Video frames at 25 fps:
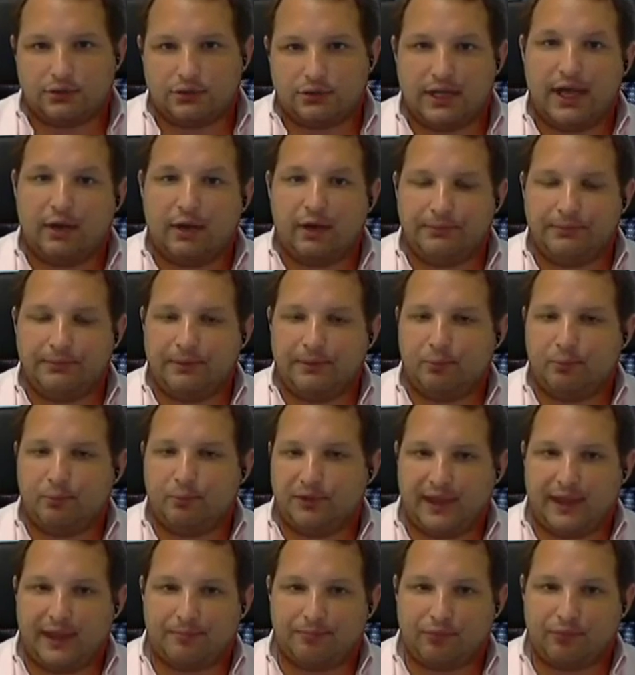to help them
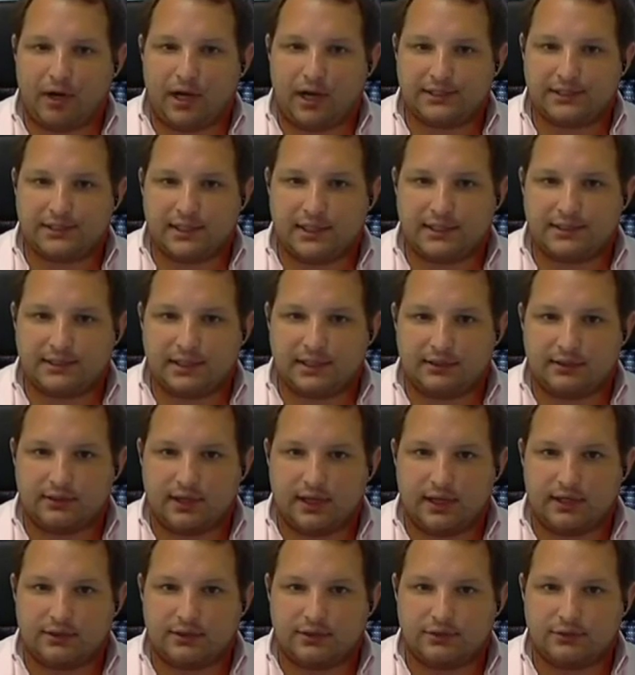with that process
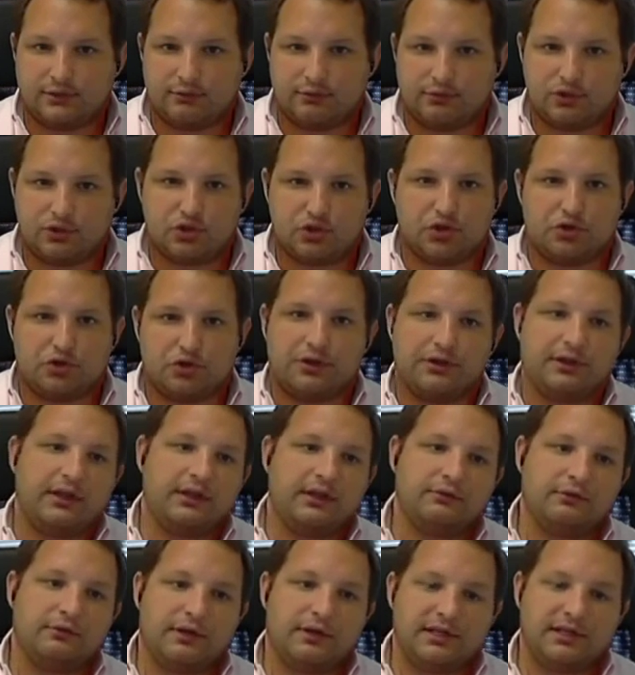and to ensure
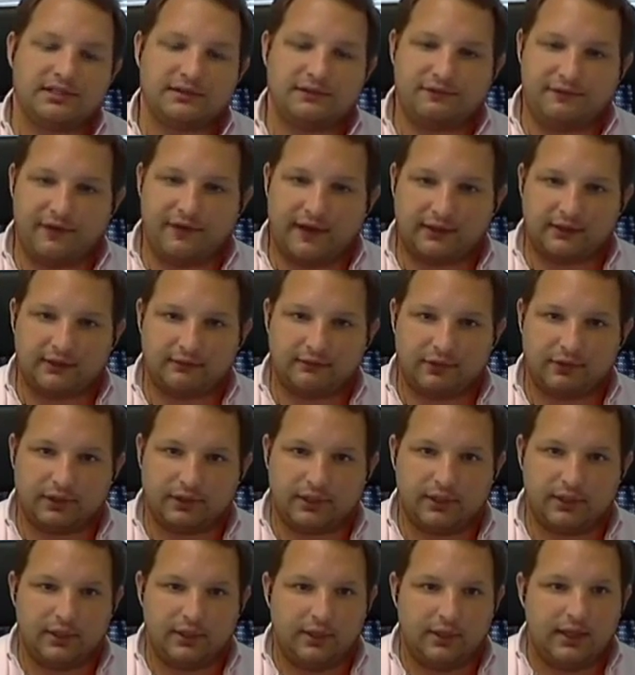that they do it as
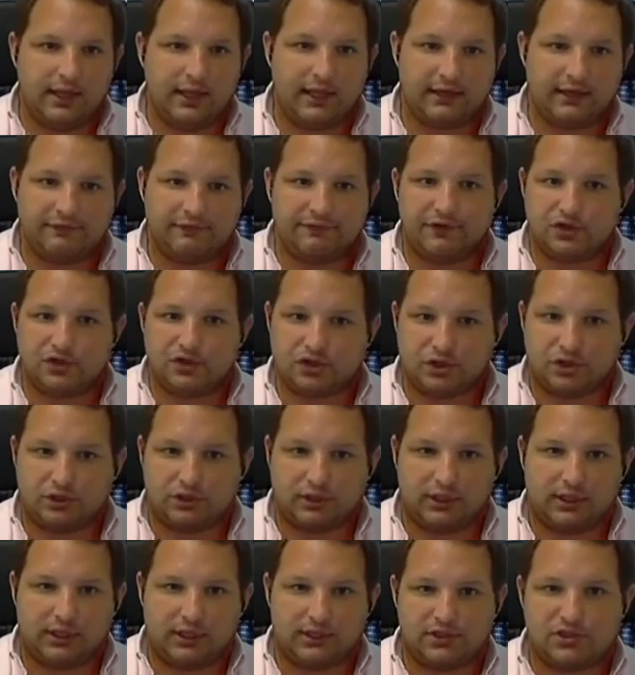effectively and
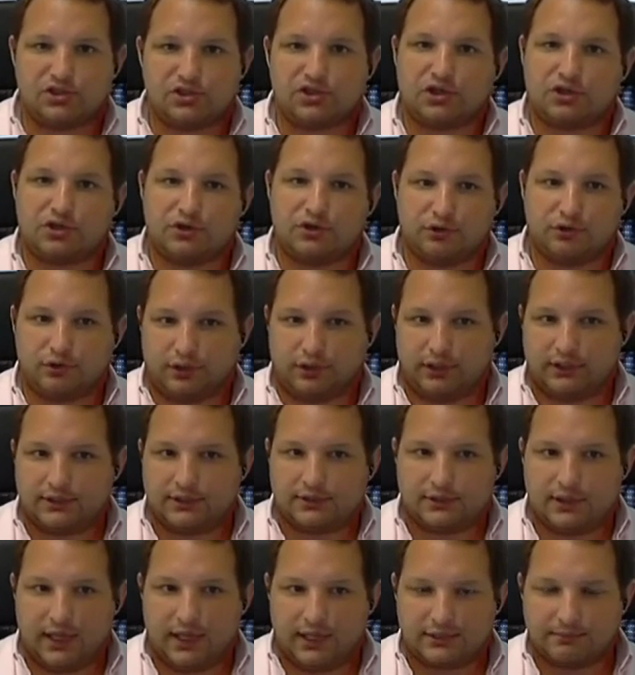efficiently and as
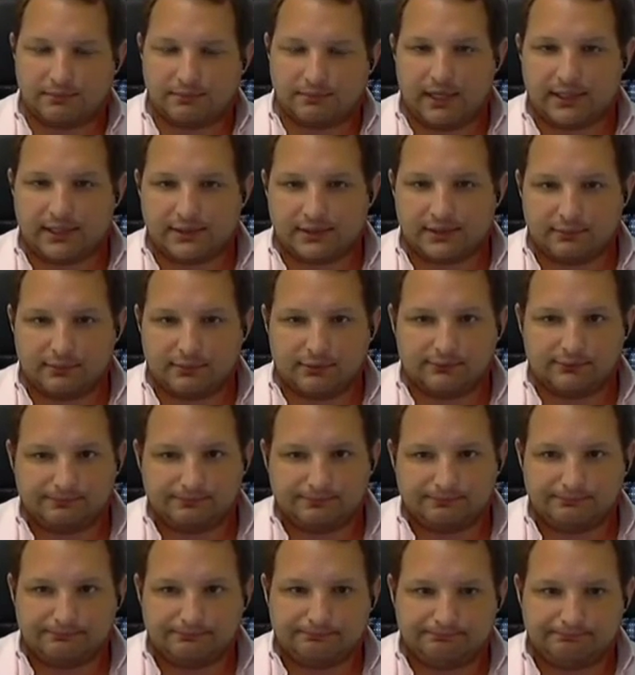securely as
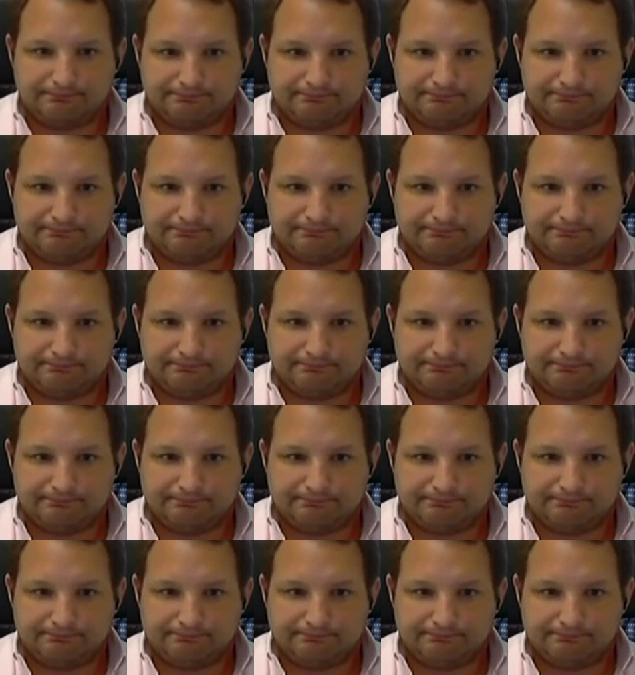possible.